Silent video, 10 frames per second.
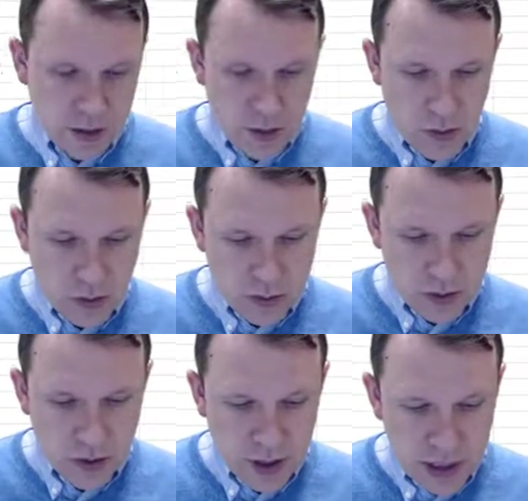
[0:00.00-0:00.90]

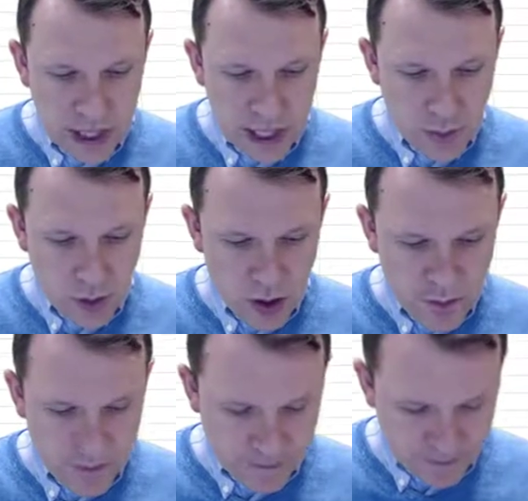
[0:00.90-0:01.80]
So starting at
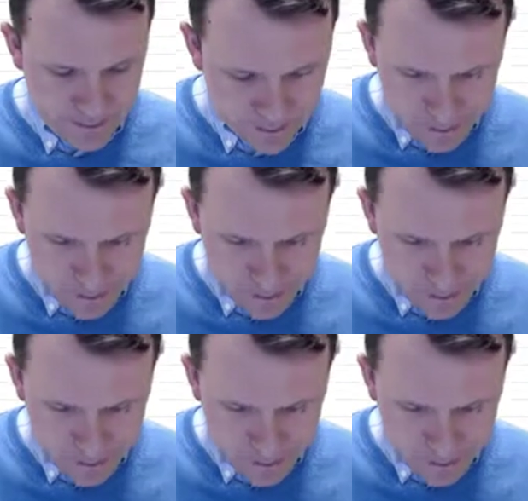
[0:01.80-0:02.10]
A1.